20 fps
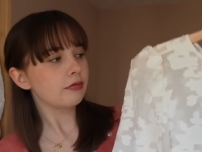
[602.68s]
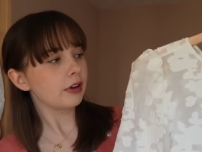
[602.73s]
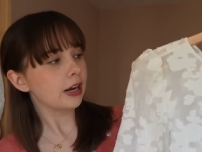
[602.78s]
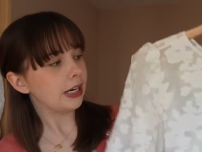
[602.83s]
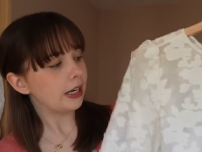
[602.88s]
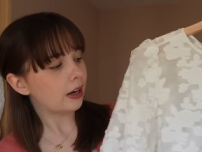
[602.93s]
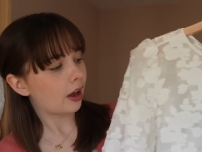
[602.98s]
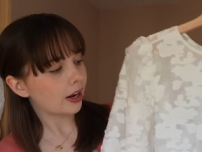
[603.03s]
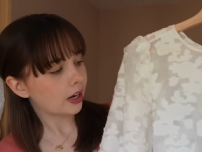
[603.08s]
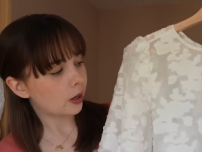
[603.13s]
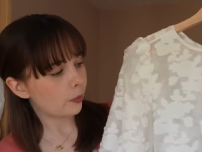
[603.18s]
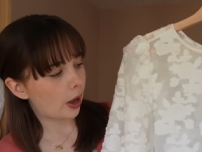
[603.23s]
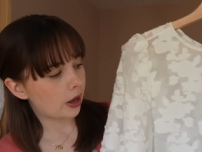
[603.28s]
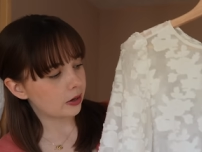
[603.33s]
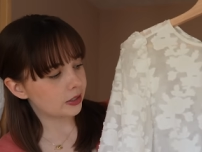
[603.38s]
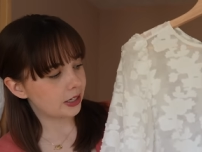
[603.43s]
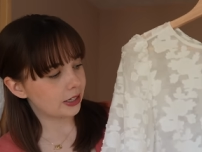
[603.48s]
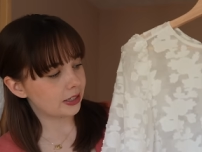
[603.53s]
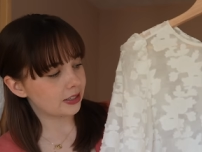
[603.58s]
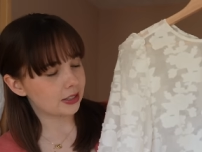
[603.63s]
I really like
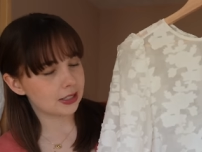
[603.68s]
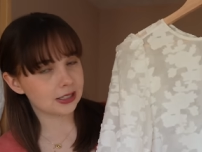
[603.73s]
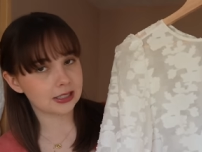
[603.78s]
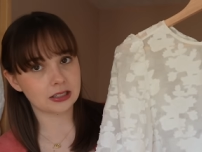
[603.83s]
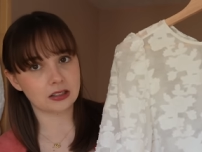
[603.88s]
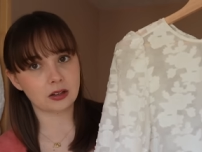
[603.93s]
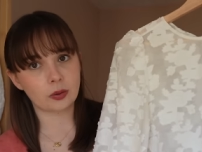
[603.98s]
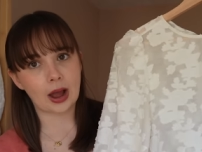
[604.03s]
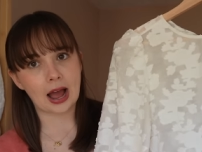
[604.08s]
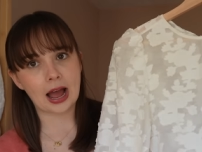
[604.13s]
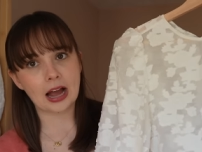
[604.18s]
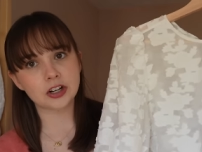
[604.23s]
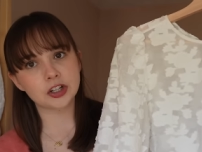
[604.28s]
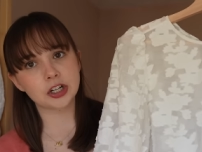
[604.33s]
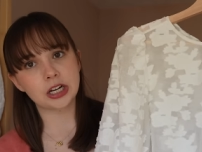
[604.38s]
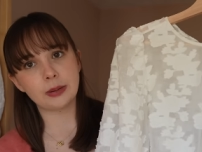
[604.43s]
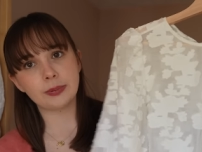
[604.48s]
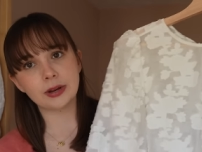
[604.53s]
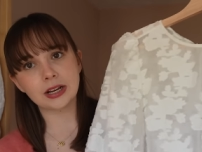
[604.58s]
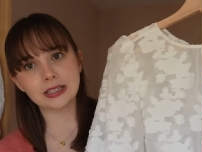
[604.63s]
about it is the silhouette
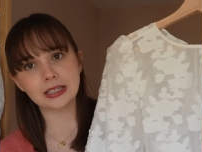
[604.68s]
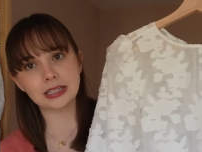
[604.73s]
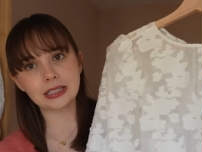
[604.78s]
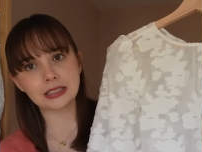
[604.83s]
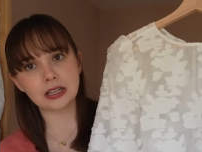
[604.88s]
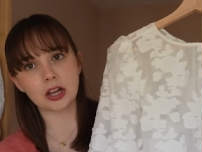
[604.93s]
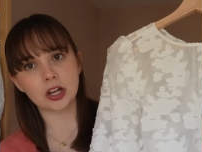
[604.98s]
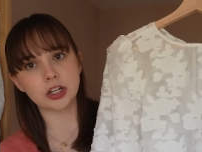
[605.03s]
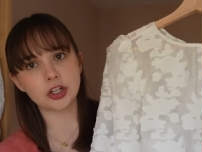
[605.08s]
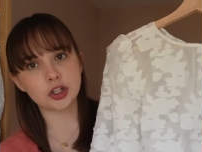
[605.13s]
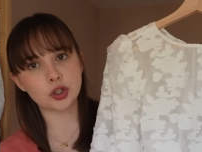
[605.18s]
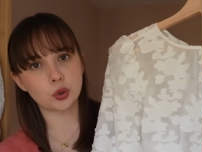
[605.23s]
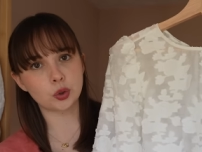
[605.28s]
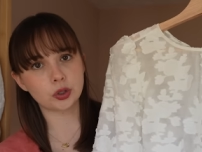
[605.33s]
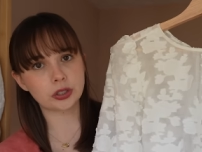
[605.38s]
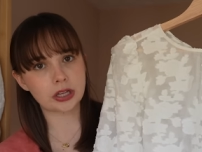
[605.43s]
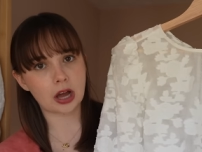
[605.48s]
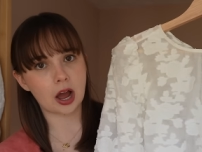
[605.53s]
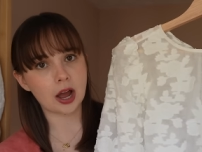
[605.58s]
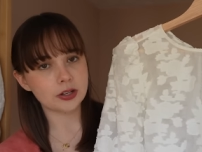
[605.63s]
actually, because it's slightly
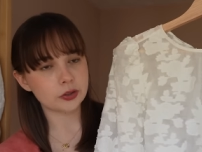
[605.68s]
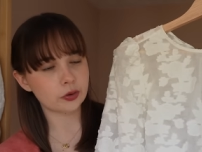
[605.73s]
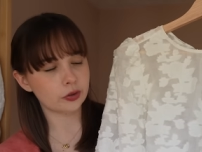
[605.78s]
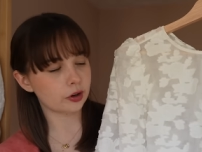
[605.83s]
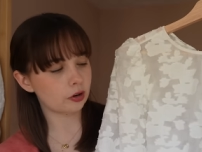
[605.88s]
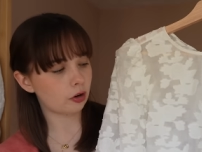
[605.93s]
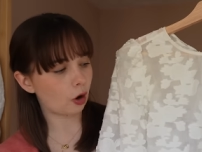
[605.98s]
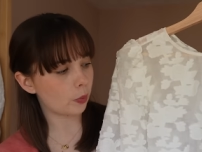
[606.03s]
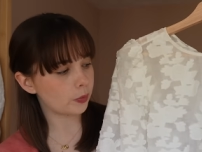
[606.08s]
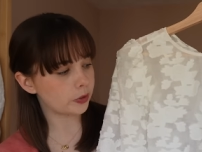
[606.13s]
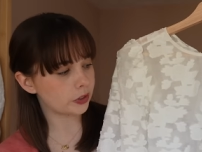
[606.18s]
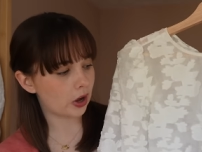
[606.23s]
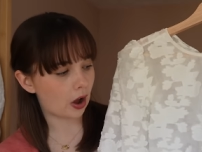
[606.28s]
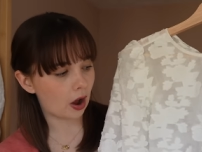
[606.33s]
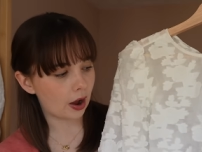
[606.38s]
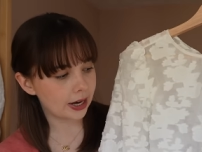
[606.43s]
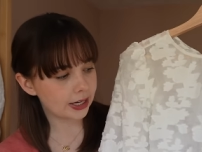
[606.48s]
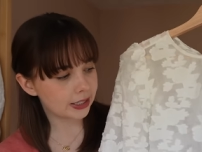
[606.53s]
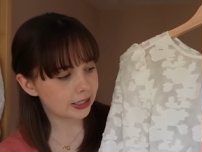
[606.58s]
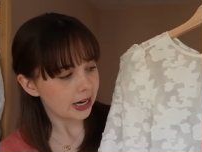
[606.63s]
shorter, it's on the crop
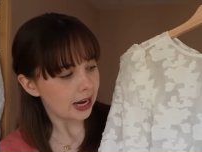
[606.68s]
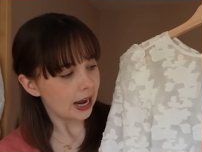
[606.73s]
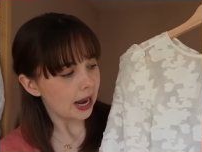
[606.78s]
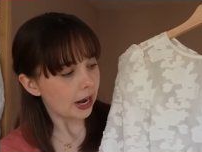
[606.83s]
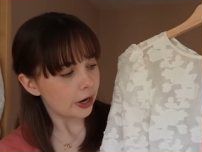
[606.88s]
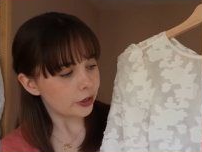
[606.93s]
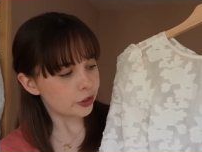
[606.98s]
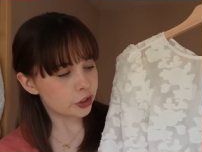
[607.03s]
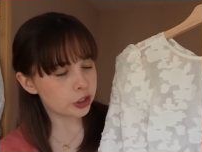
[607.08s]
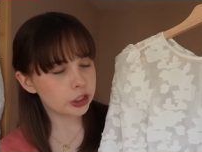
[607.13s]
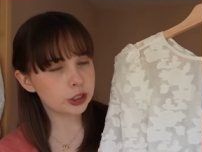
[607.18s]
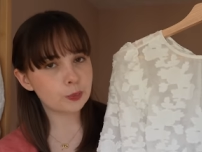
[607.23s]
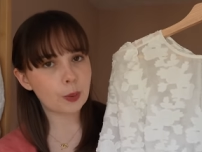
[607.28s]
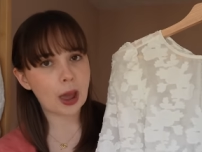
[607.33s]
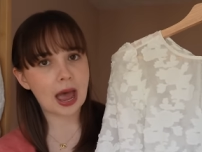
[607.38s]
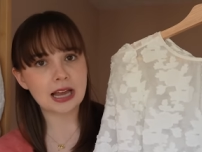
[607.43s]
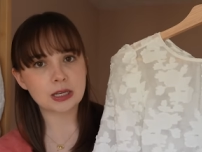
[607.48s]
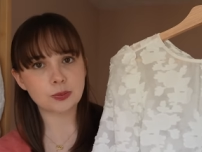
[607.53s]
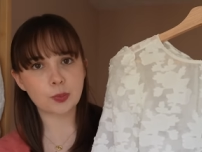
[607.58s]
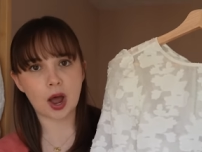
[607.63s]
side, it just
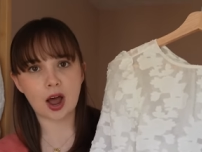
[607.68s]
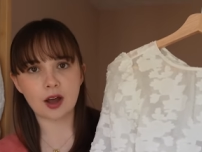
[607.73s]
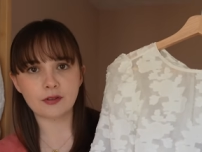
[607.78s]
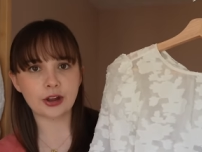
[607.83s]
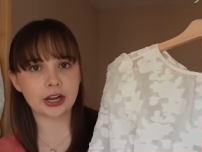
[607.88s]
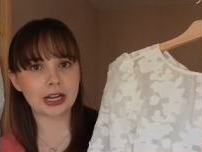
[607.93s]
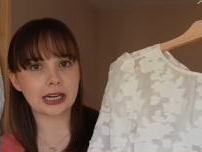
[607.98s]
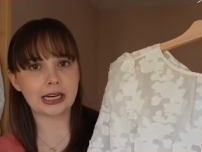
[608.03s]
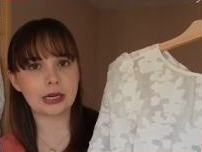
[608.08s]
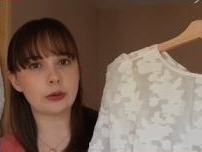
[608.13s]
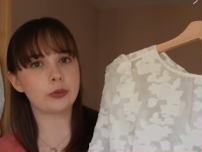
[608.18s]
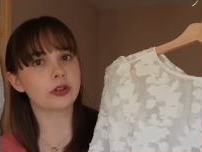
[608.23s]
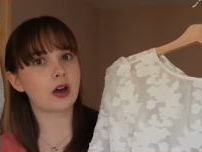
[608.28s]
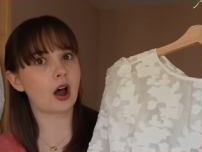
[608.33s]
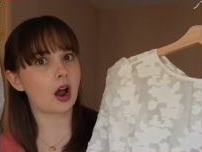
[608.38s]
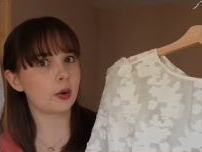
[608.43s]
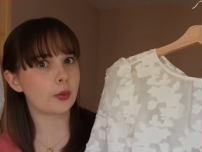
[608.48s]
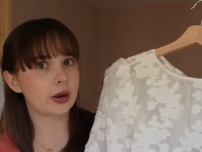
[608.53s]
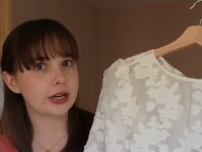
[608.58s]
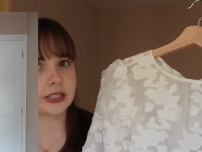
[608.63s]
pairs perfectly with
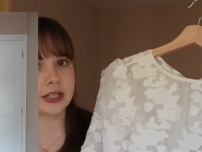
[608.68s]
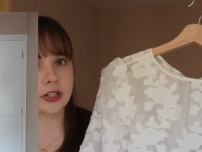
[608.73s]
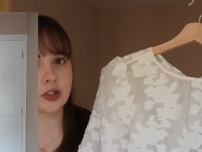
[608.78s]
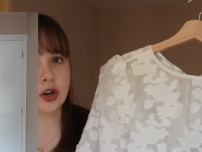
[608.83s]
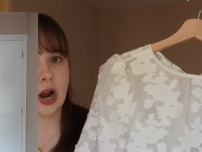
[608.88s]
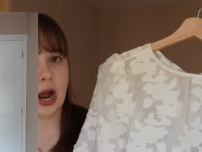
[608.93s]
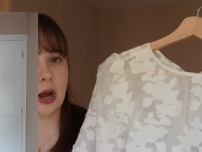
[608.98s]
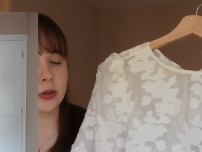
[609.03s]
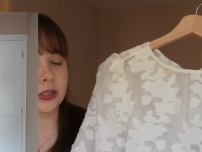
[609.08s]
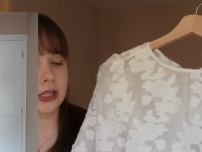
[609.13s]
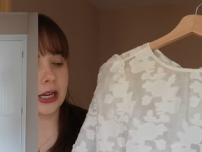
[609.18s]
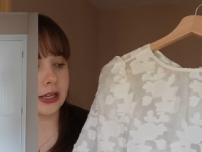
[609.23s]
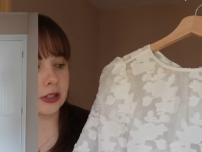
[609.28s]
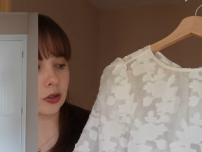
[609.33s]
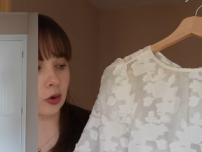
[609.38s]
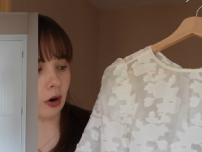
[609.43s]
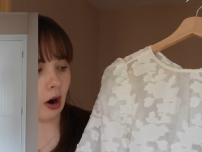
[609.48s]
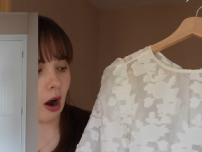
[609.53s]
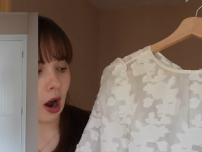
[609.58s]
high-waisted trousers or a